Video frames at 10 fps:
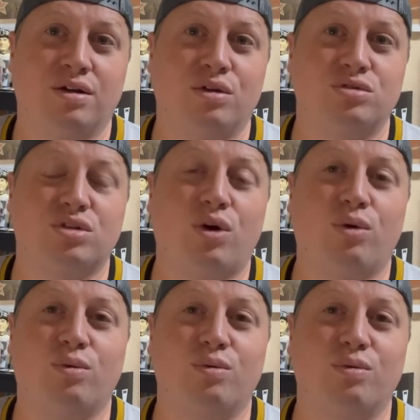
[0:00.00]

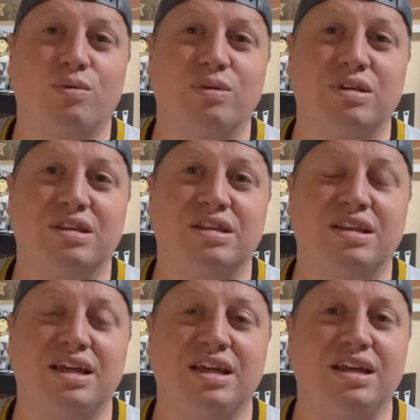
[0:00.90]
So
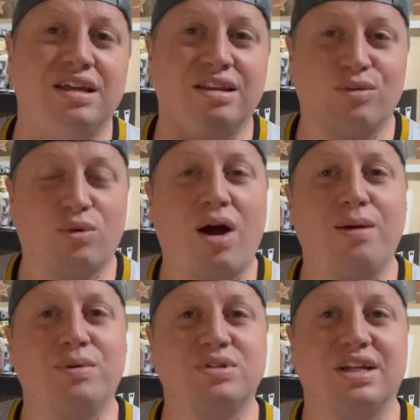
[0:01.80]
the
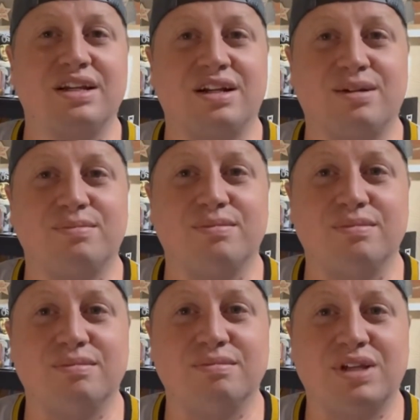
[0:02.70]
robbers ended up
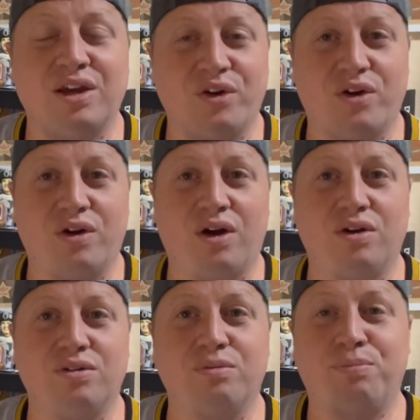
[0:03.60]
saying,
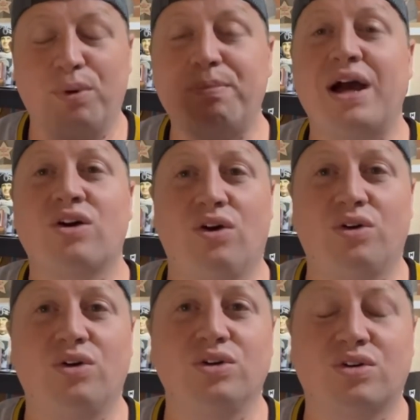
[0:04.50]
put back on
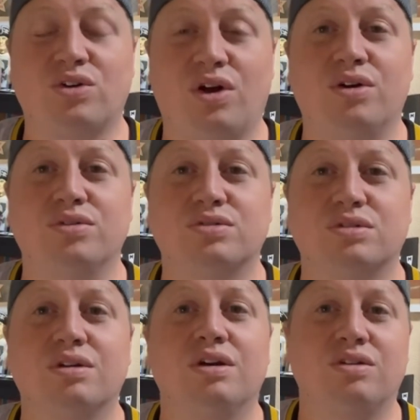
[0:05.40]
all your clothes.
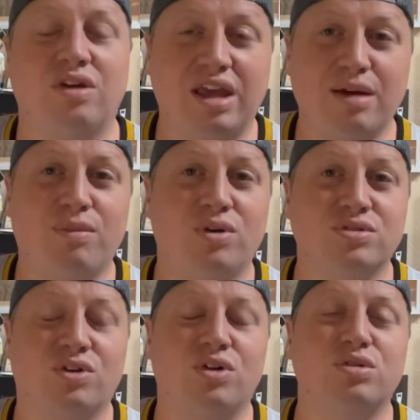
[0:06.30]
So he gave him all his clothes,